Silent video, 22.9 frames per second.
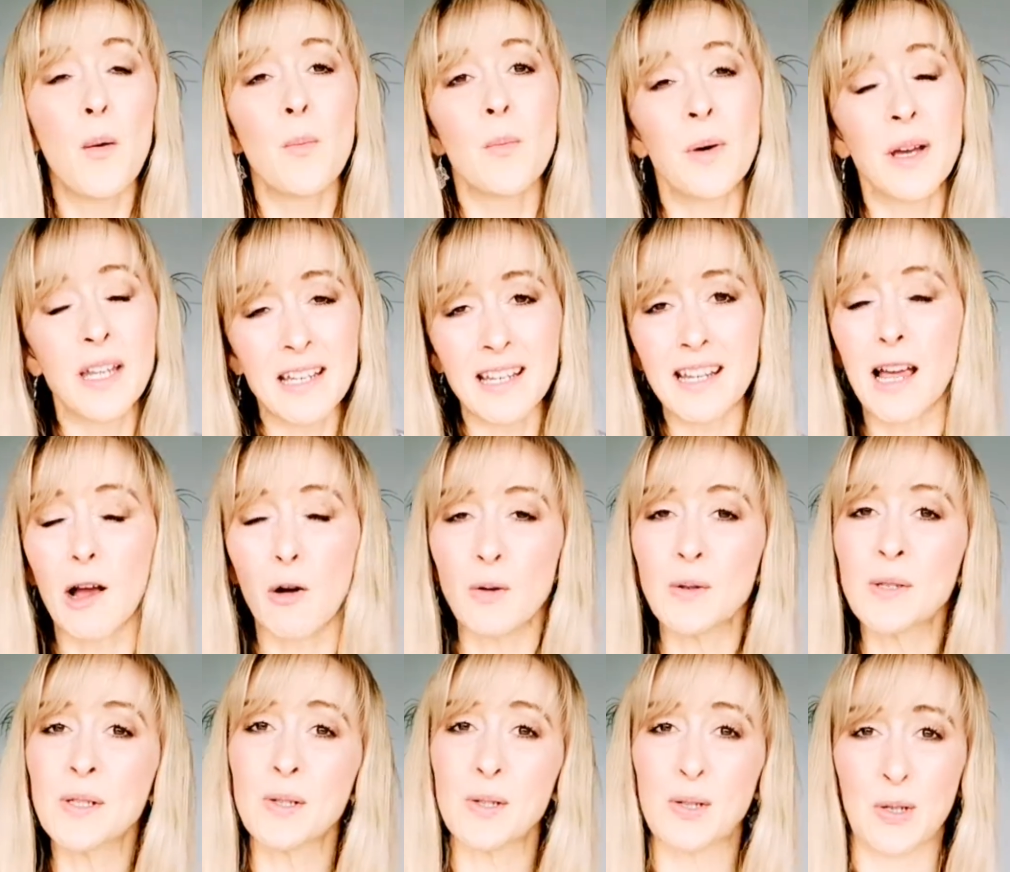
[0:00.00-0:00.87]
but
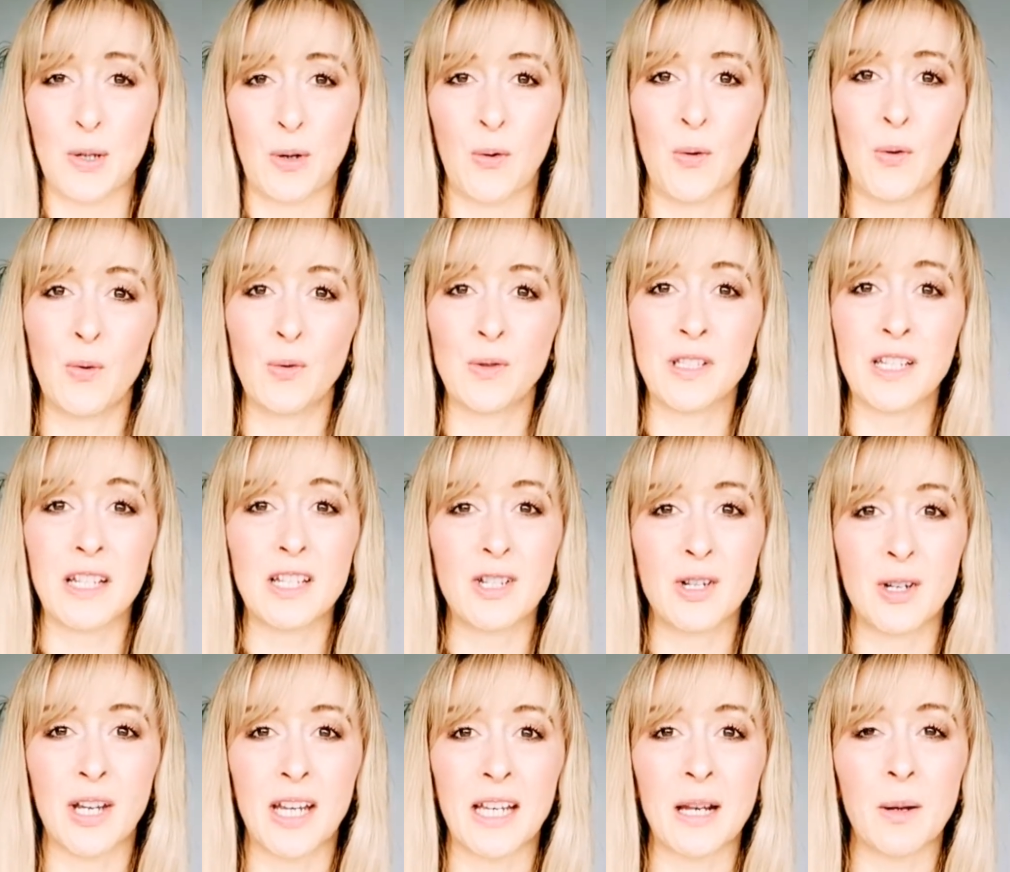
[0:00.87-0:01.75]
also tools that
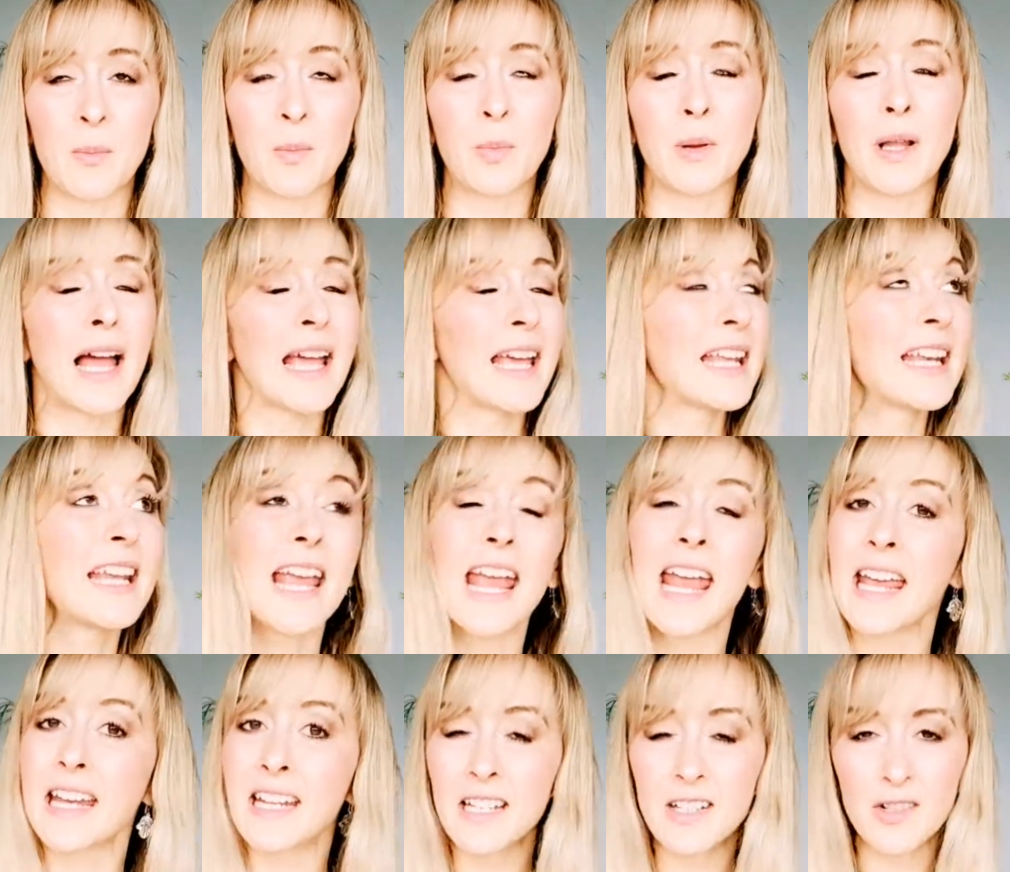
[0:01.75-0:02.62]
you can apply at
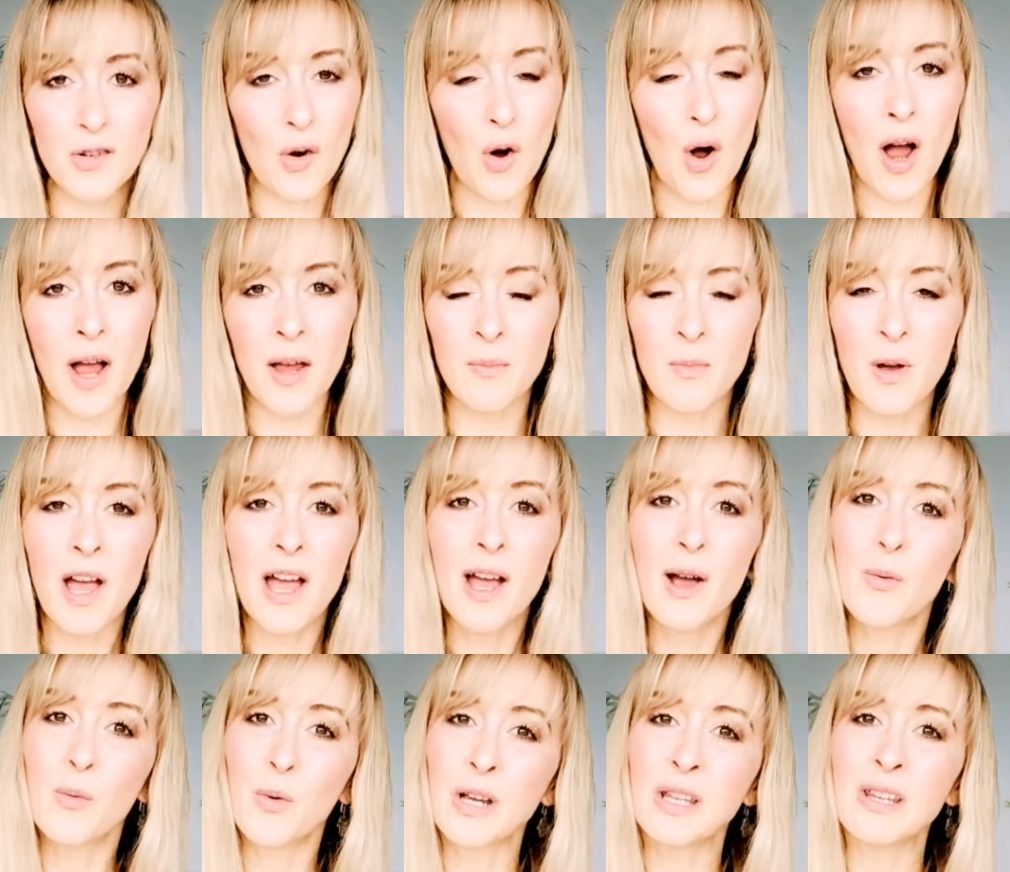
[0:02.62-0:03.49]
any time
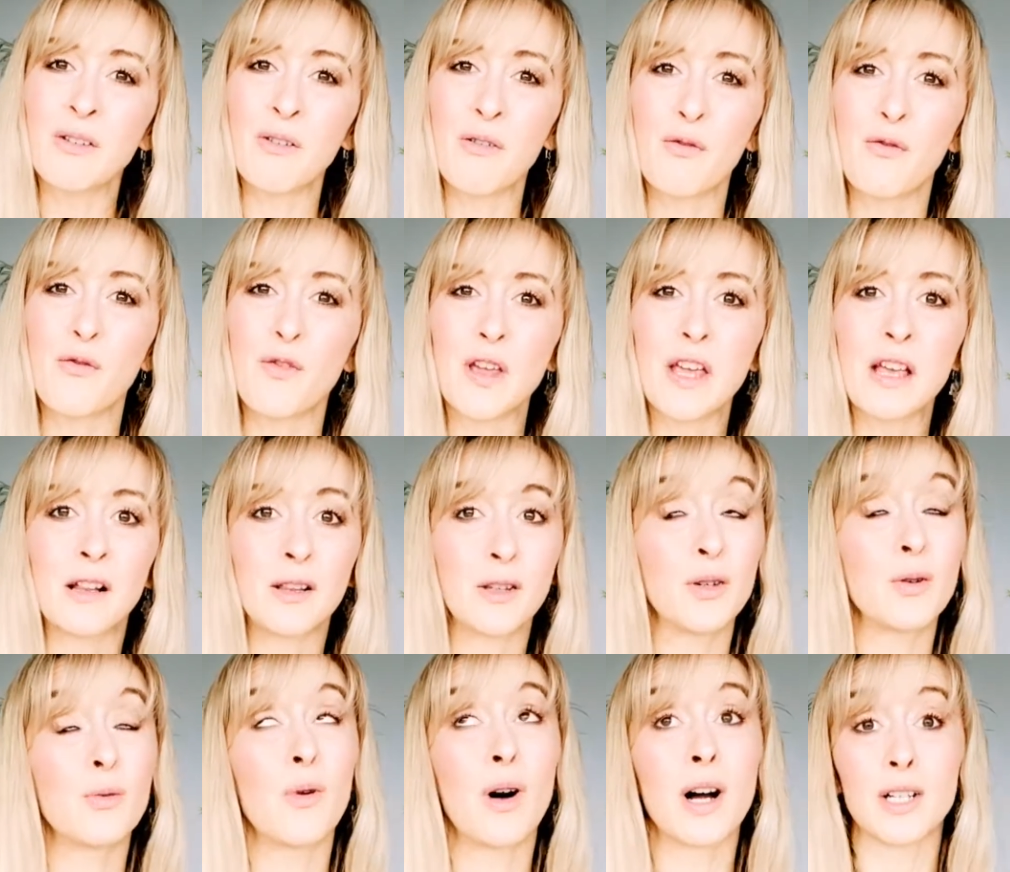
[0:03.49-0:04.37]
when you feel
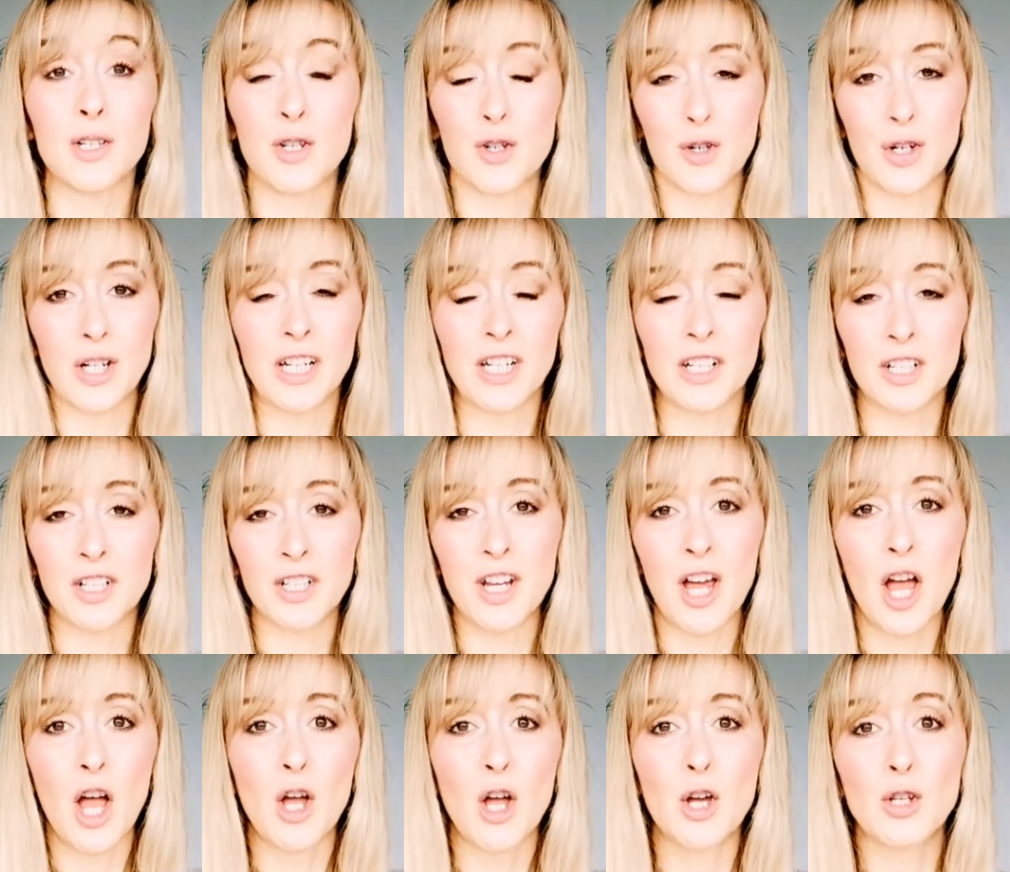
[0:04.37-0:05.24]
you are triggered
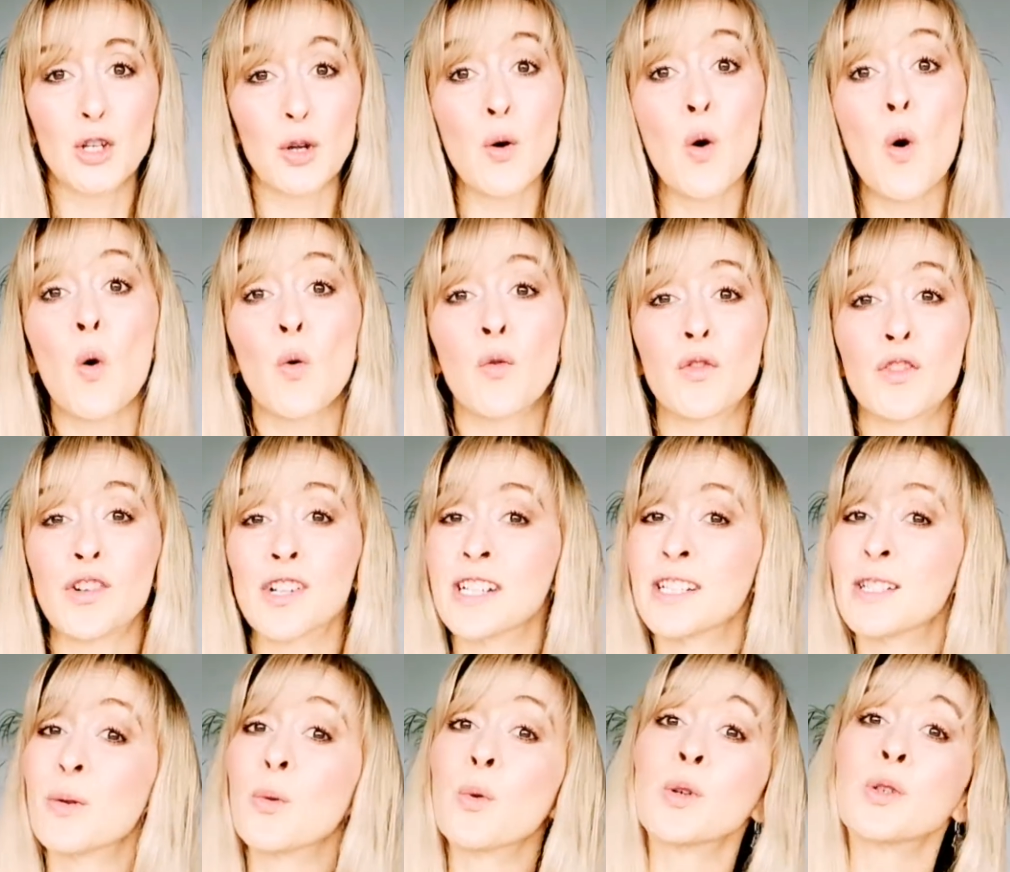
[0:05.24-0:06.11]
to
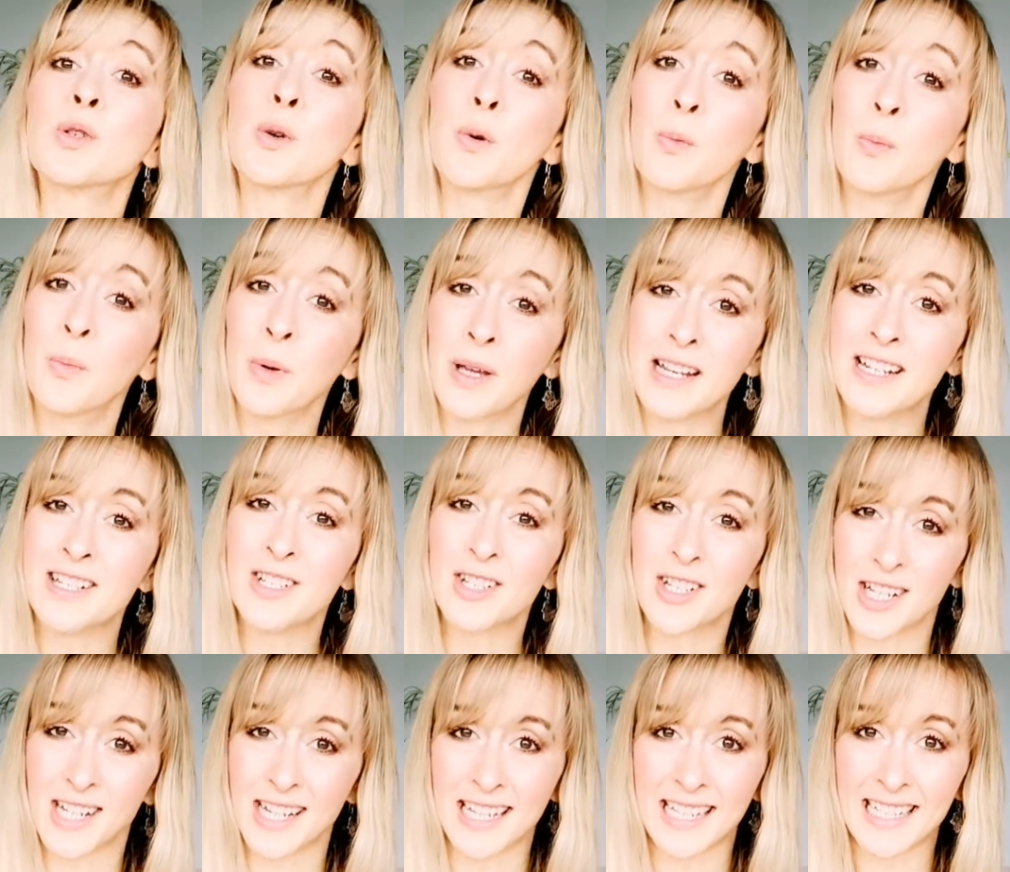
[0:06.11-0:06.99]
overeat or to
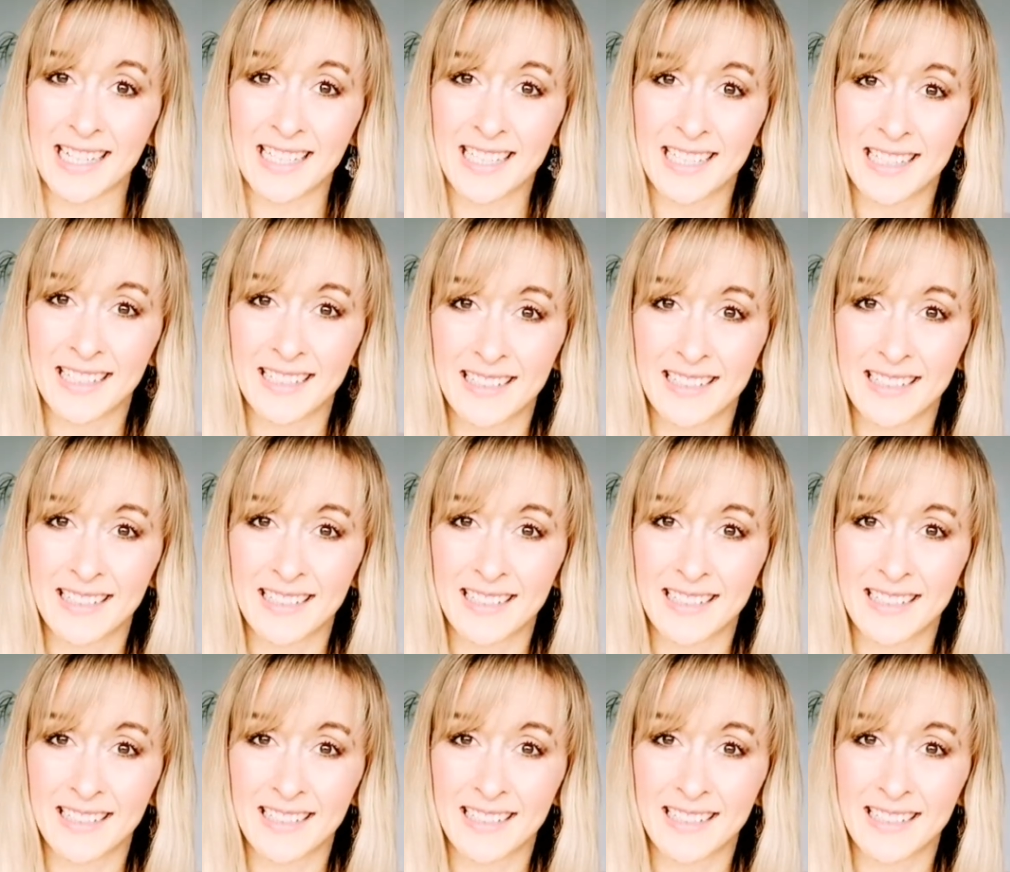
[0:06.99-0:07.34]
binge eat.